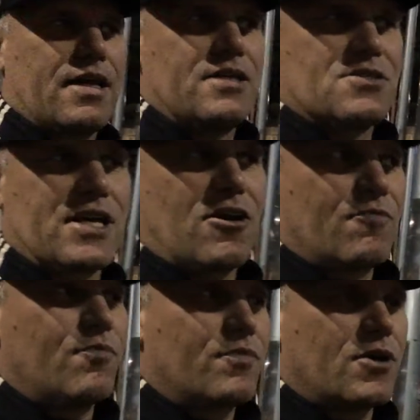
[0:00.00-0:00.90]
Is that
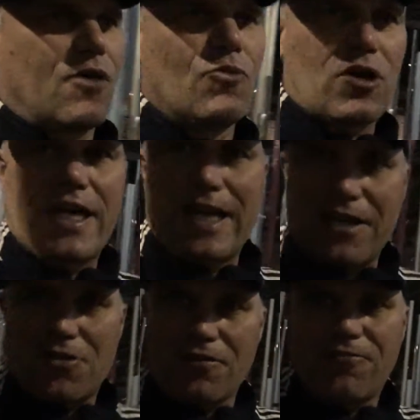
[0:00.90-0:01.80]
I'm not
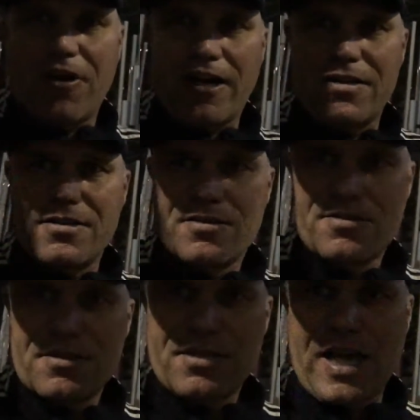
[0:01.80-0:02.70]
getting into the fight,
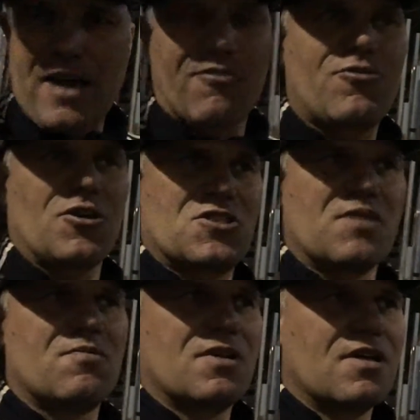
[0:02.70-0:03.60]
and I've got
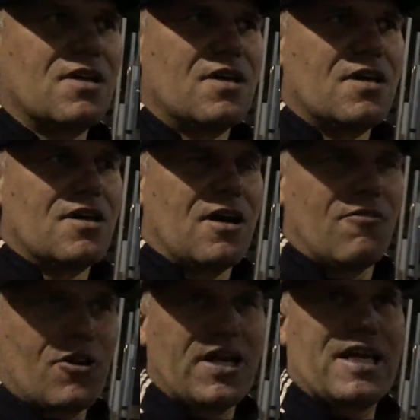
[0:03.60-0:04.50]

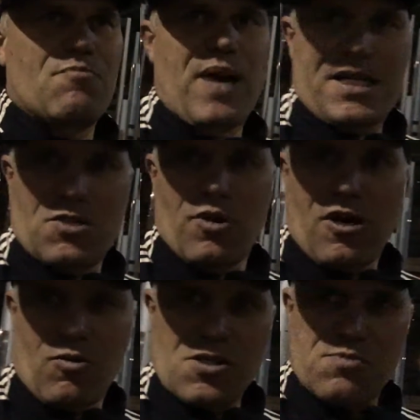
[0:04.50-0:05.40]
to get back to
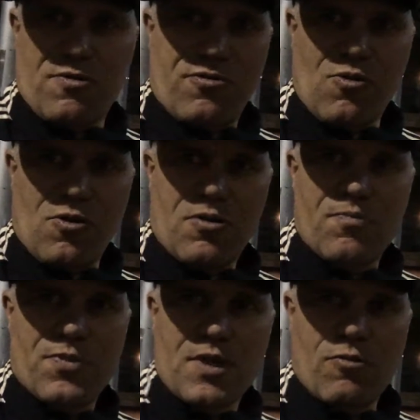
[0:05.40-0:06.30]
where I was before,
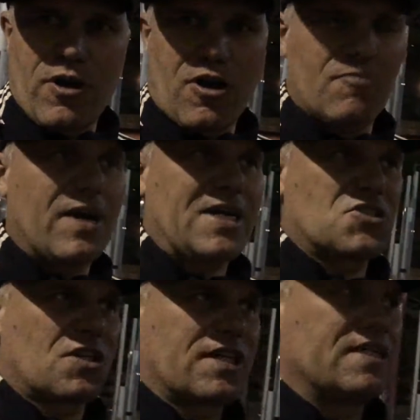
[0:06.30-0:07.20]
where I'm
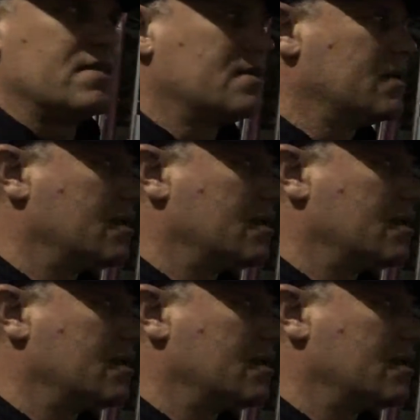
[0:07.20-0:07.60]
actually,